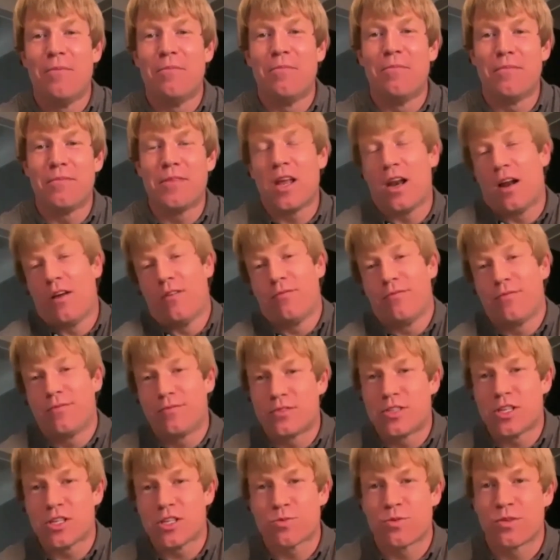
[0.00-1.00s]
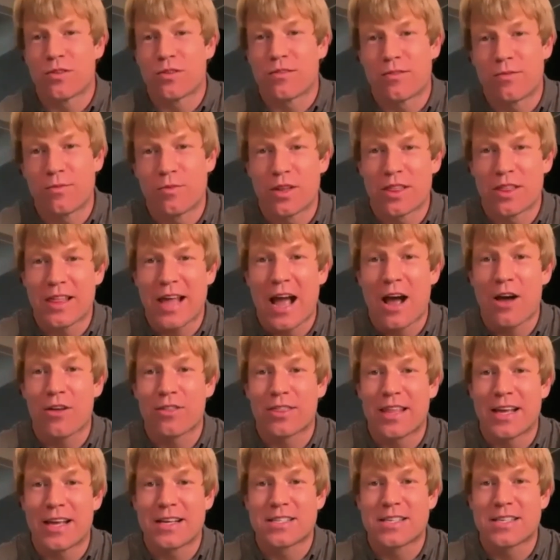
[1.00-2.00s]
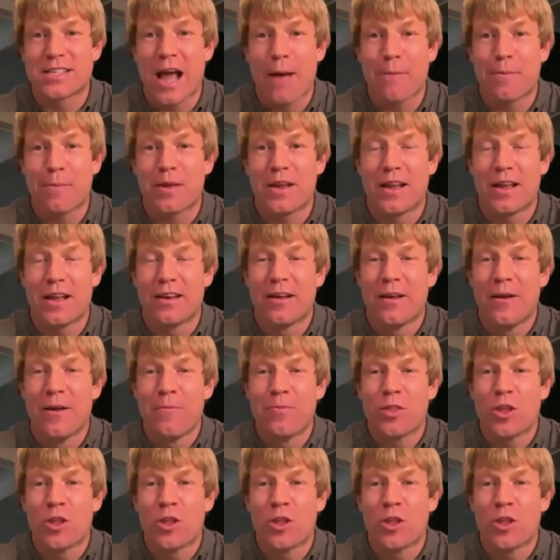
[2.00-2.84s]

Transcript: you know, just with how things happen and